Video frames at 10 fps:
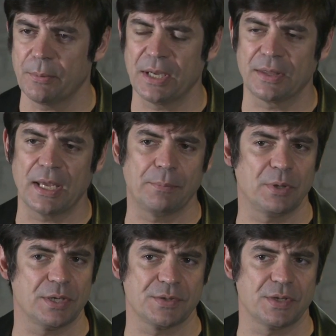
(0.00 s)
about that
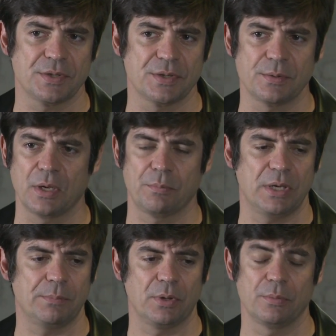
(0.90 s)
because this is uh,
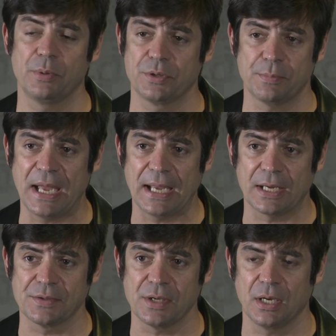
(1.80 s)
people who push
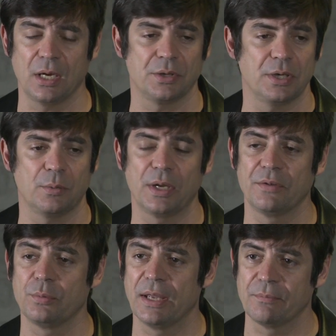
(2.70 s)
back and say, oh, you know what,
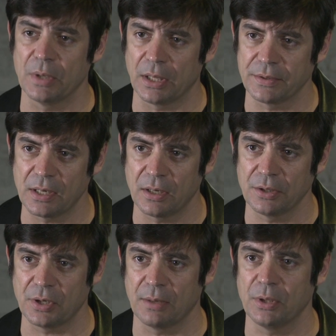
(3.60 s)
if we have
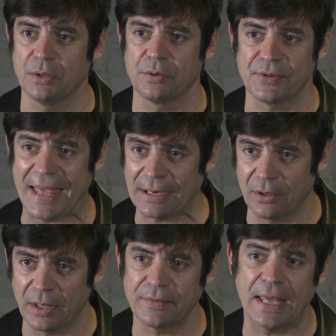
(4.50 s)
military tribunals,
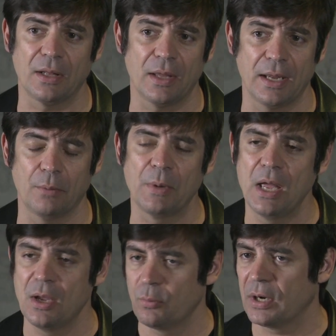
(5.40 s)
that'll, that'll help.
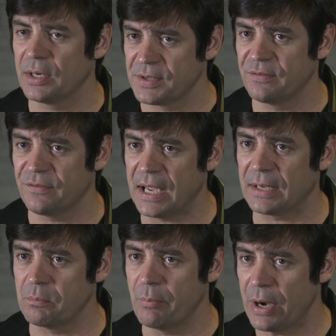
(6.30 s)
Whereas, in
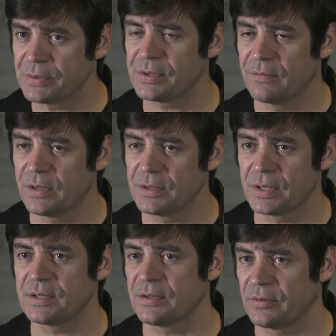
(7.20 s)
fact, most of the
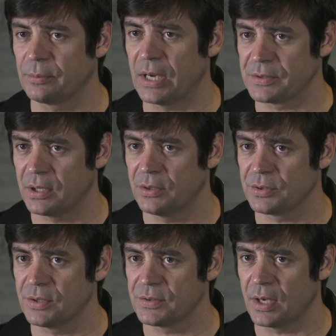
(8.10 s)
successful
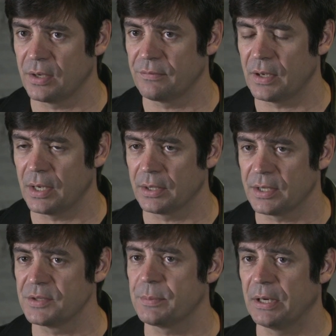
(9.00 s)
prosecutions of uh,
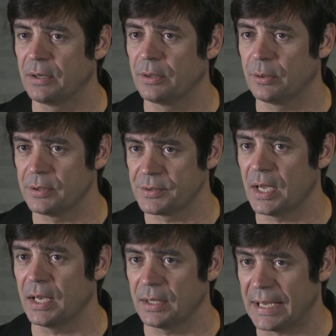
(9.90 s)
conspirators
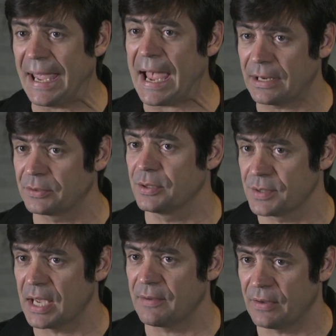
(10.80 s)
and uh,
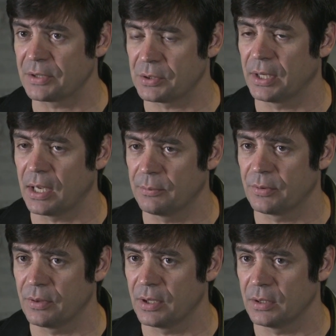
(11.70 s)
actors have actually come
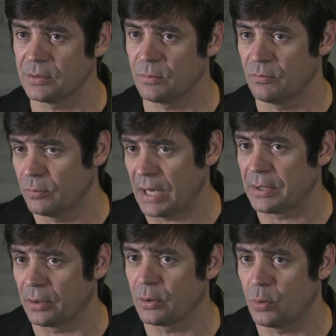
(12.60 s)
through the
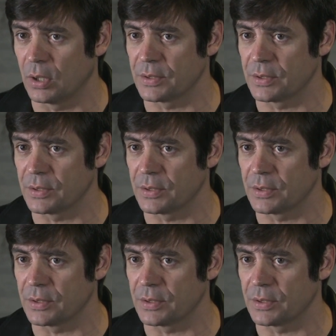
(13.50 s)
regular courts.